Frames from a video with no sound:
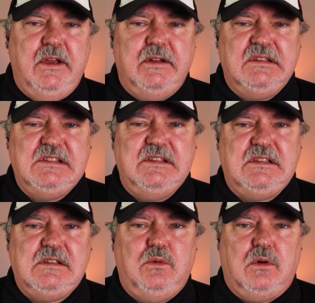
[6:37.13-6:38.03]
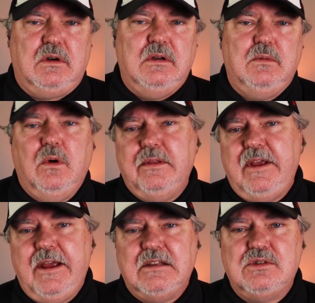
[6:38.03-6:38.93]
in a six quart? Well,
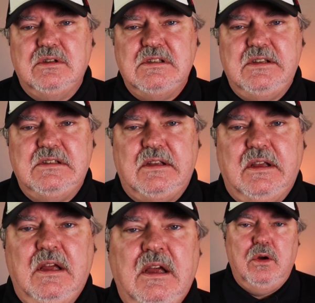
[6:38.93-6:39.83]
the answer is easy.